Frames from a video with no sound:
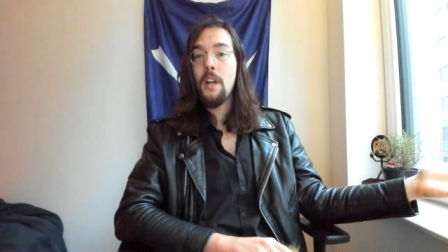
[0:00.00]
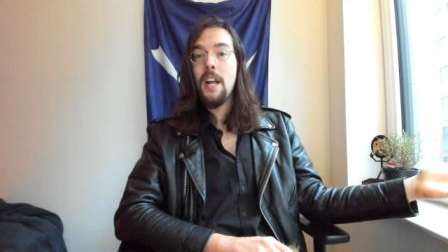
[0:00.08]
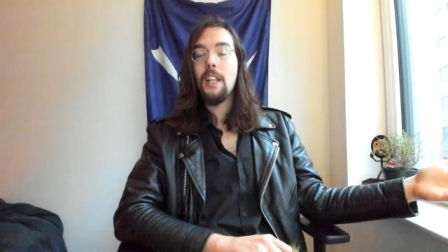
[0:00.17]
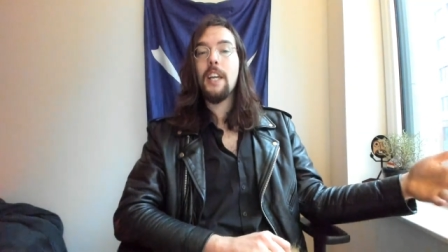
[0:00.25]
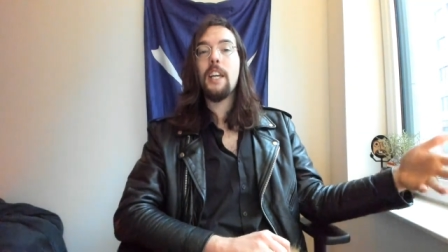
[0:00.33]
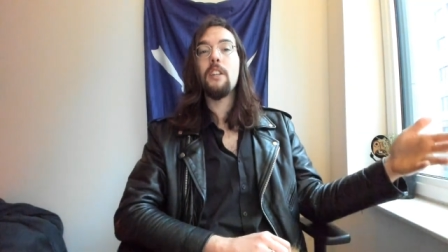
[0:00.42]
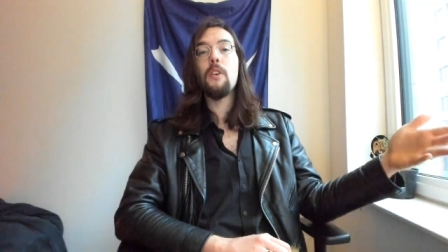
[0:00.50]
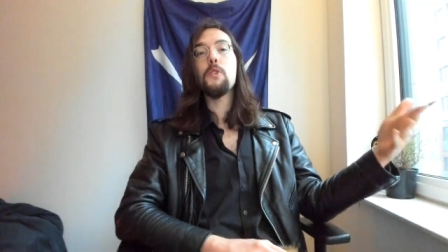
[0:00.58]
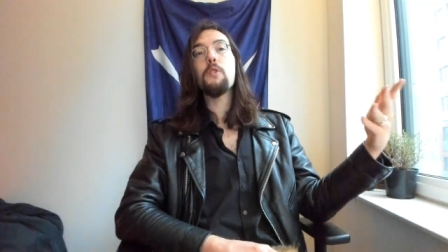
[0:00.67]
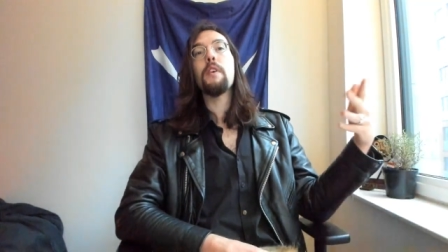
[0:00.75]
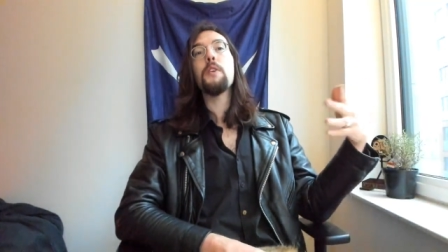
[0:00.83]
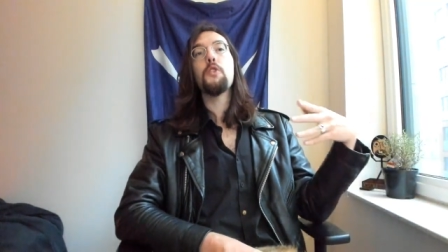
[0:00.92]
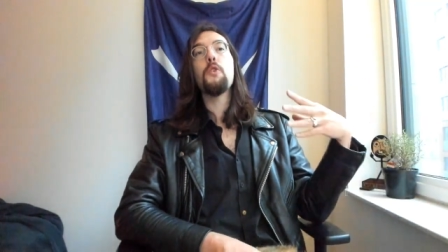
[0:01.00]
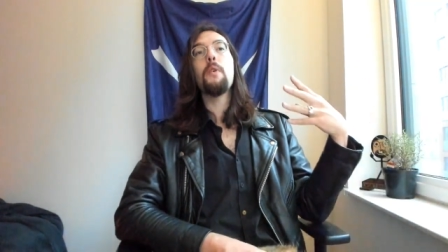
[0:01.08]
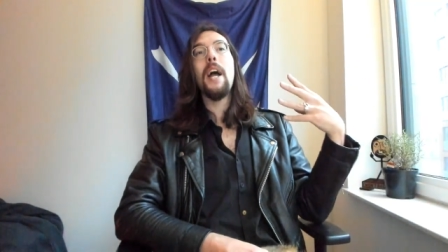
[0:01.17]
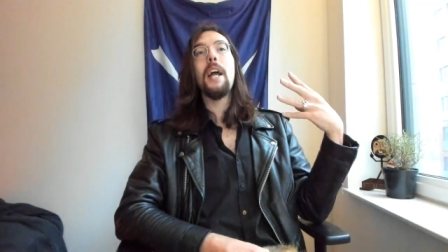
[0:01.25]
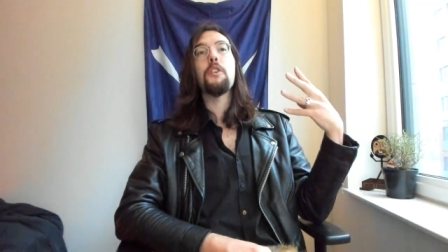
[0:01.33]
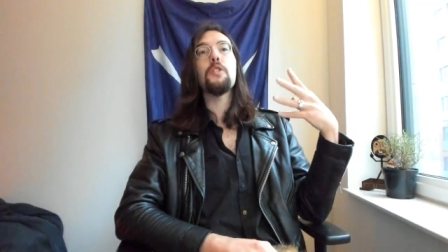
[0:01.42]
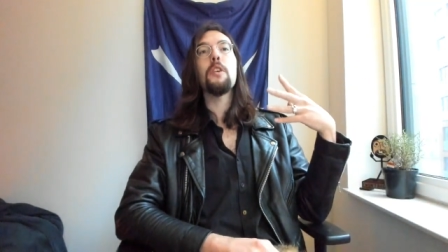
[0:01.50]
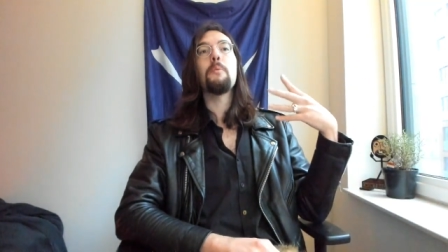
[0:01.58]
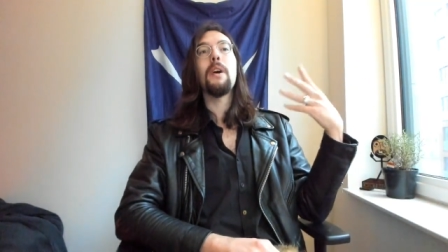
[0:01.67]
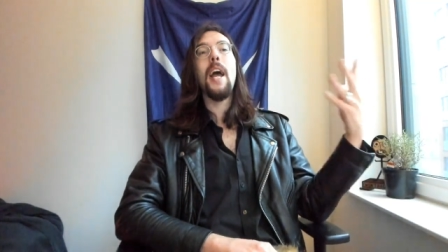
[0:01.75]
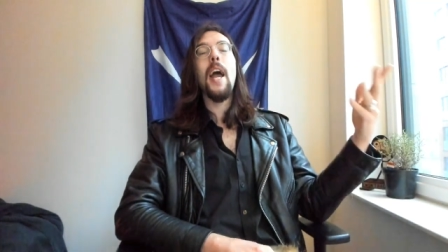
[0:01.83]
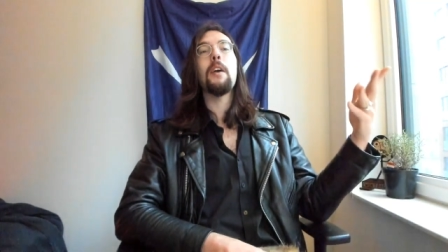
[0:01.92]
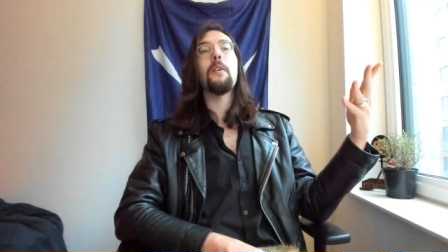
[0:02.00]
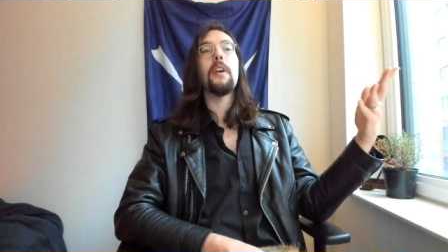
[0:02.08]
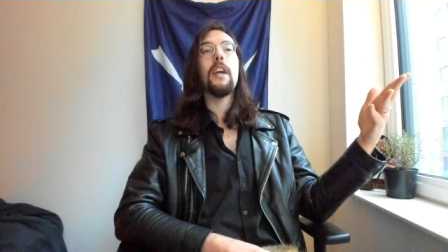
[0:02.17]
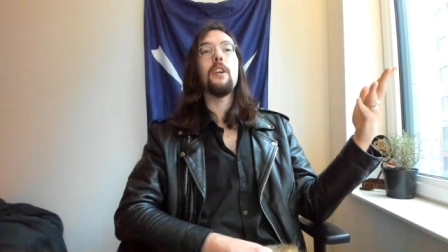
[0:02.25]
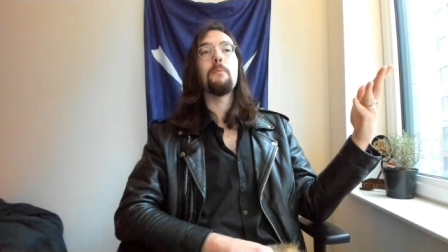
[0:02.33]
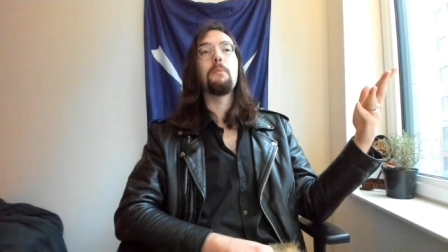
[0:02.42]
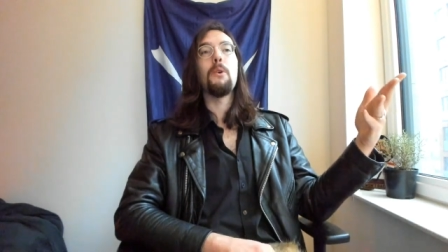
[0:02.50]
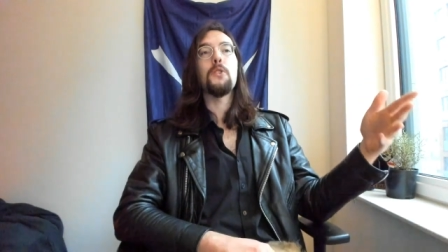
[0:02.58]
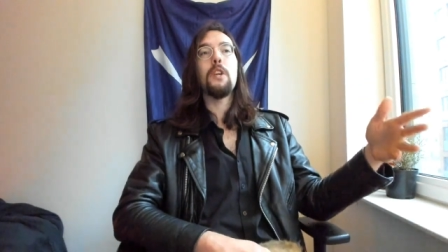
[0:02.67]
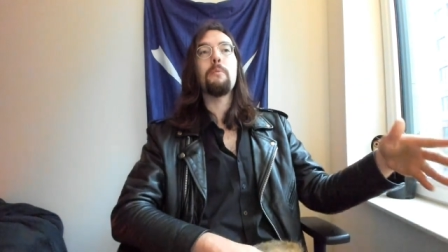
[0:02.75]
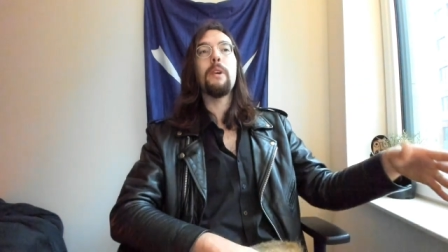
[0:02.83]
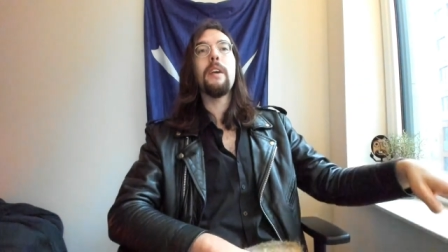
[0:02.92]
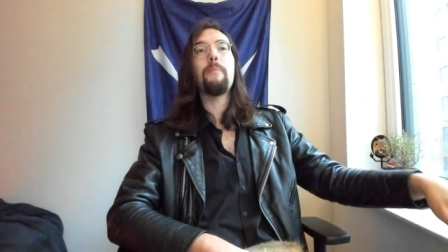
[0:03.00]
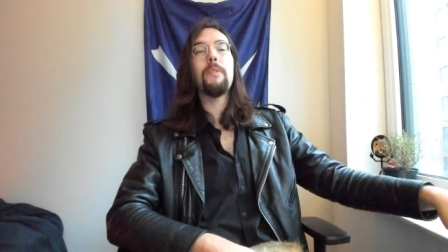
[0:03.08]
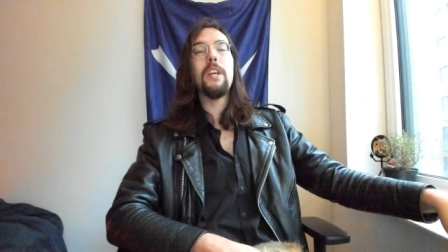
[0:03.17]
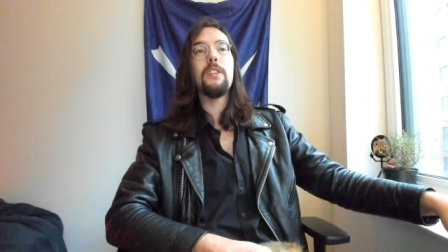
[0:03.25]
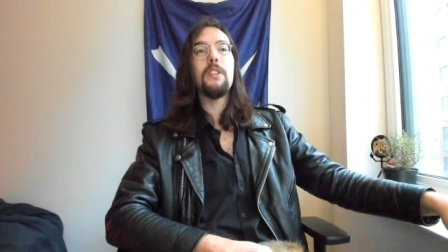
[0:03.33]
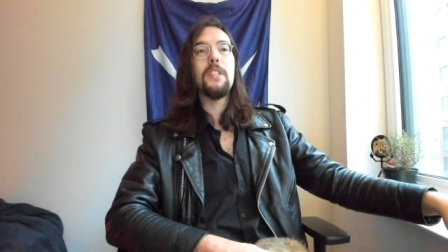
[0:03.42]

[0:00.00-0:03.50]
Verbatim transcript: Like, can those of us who actually want to aggregate your polls, can we eh, eh,